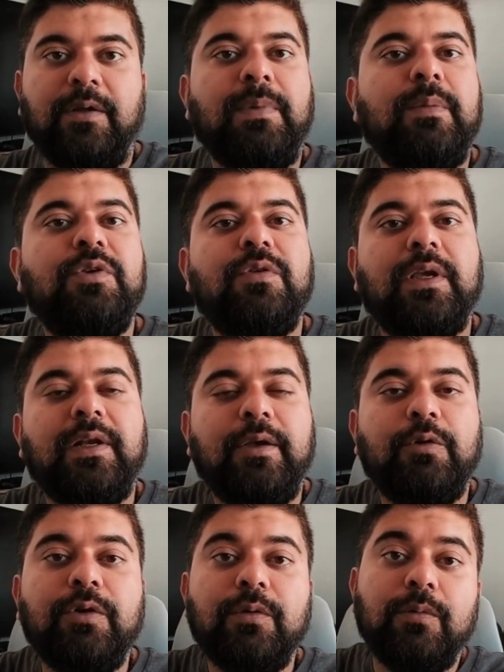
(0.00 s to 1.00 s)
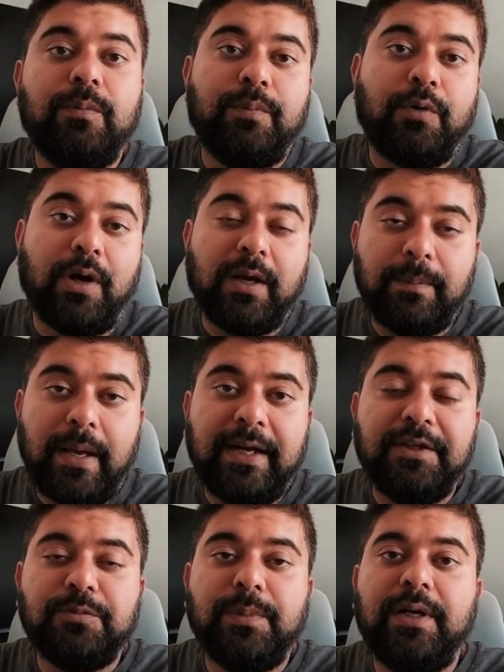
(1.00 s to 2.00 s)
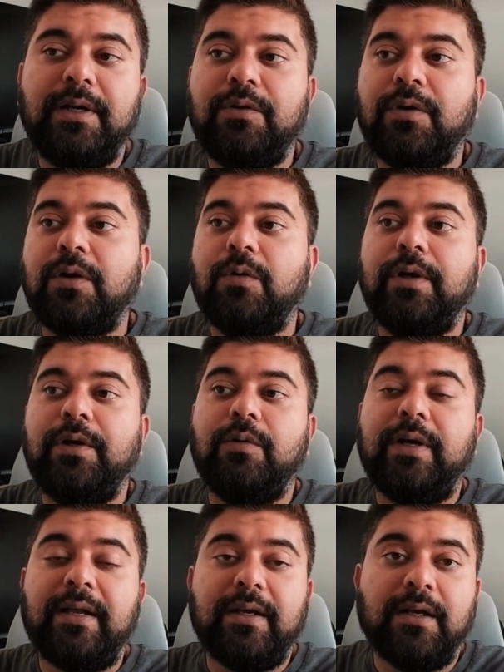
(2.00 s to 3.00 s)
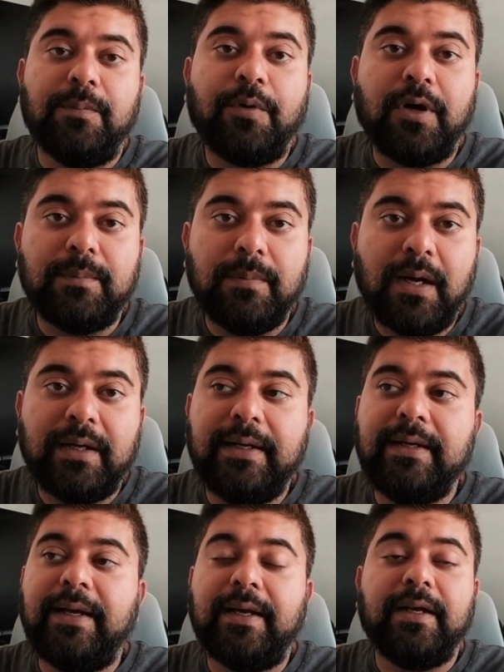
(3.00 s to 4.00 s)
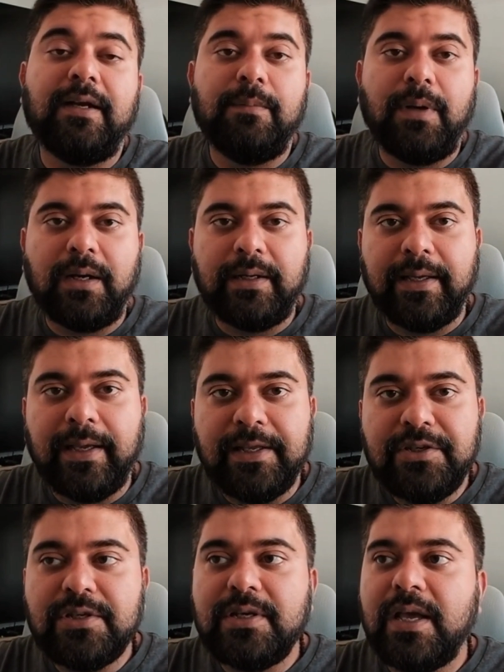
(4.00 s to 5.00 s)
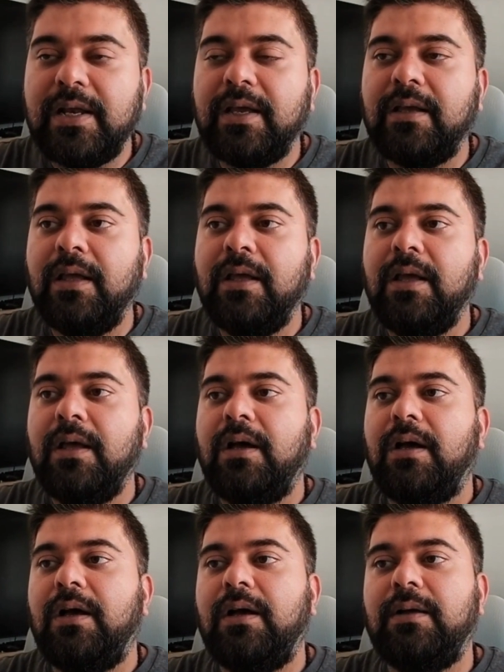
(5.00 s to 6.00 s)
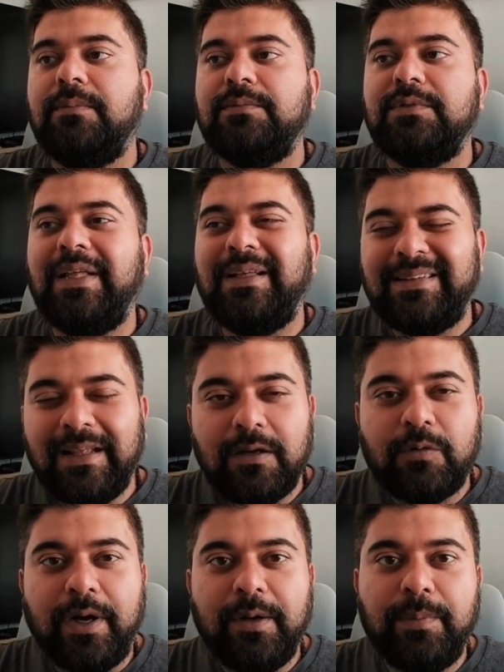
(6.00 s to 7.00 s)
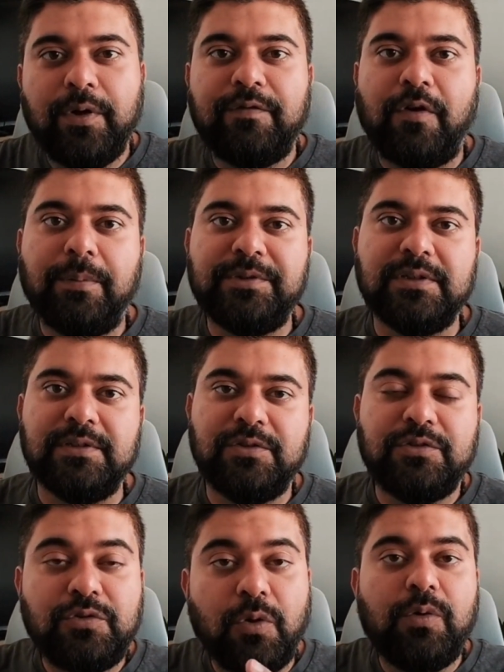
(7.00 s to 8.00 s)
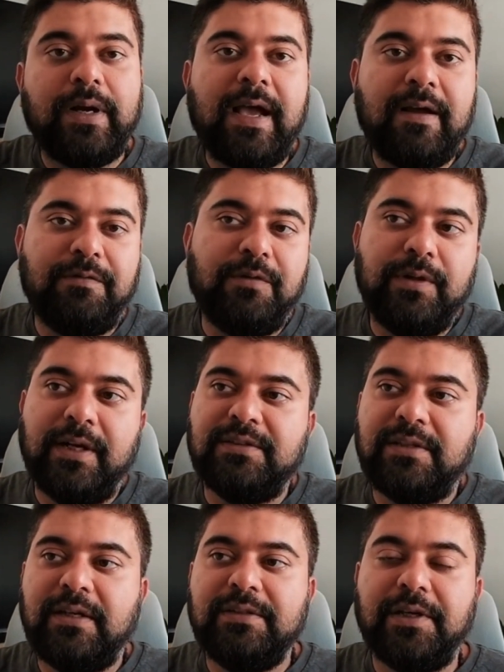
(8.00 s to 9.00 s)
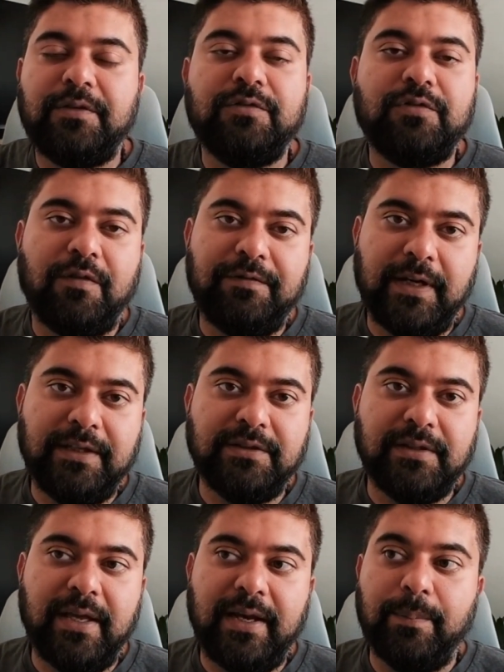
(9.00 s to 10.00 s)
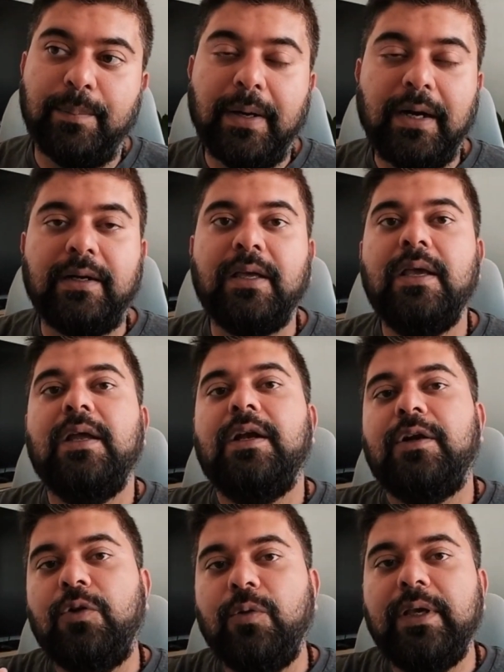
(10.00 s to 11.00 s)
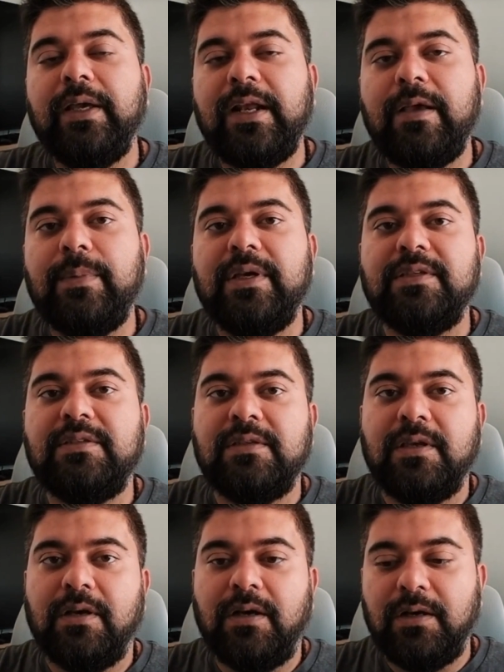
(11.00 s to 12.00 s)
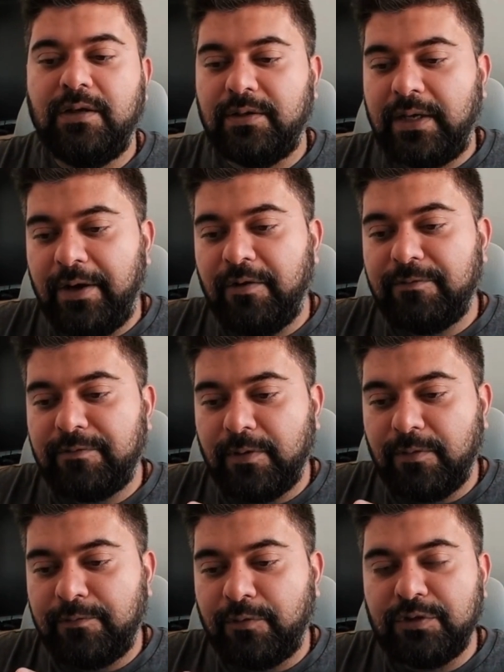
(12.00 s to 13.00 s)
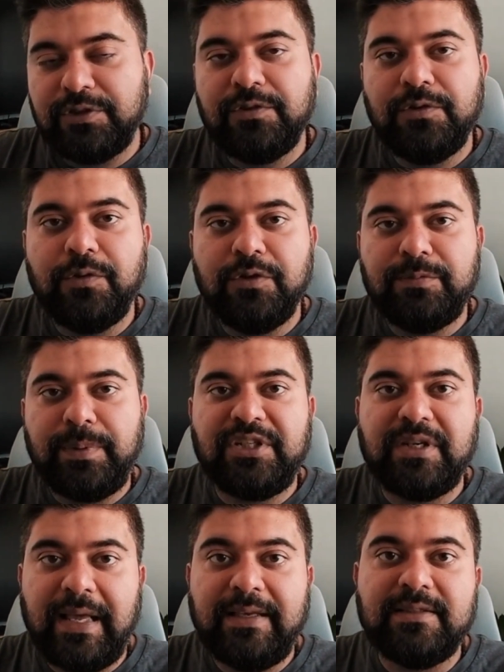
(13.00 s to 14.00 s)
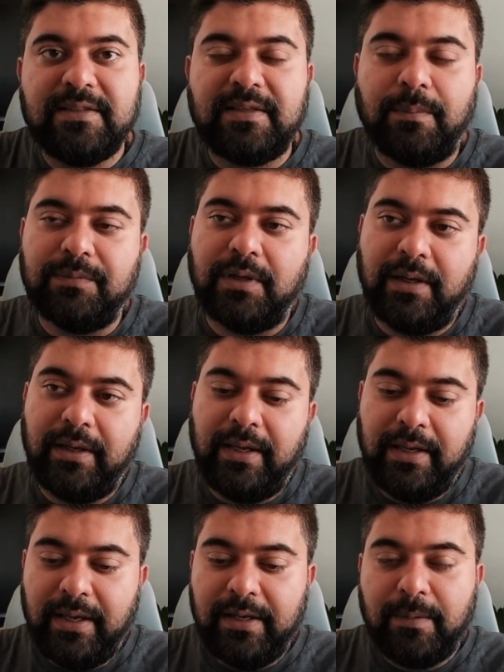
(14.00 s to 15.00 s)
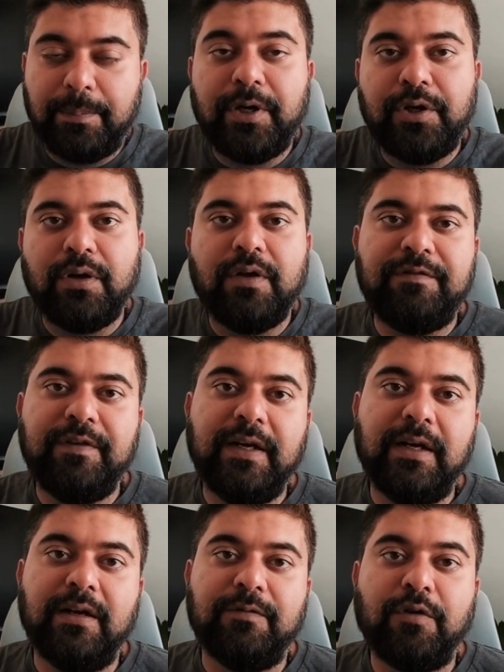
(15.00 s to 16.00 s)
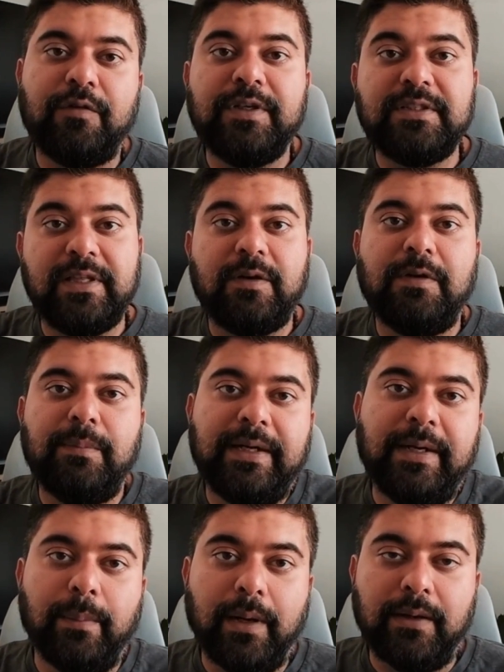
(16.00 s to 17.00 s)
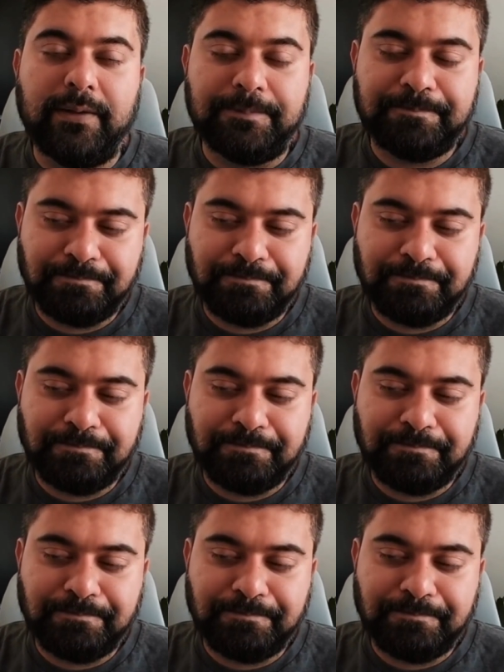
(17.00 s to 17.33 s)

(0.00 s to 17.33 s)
Maybe you can go into product management, you can go into technical product marketing, technical marketing engineering. There are quite a bit of options. You don't have to necessarily stick to software engineering, but doing an MS kind of forces you to specialize in a particular field for which there will be demand.